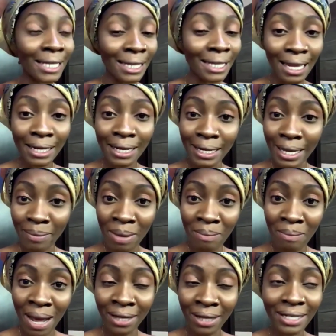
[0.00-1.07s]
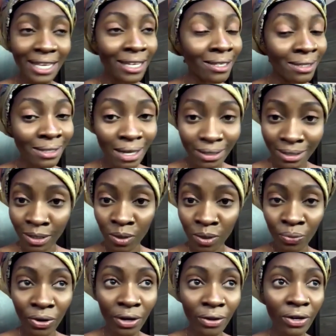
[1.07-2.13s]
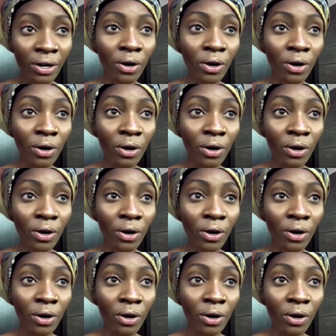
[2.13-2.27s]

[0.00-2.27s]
an Eleme man is not his brother,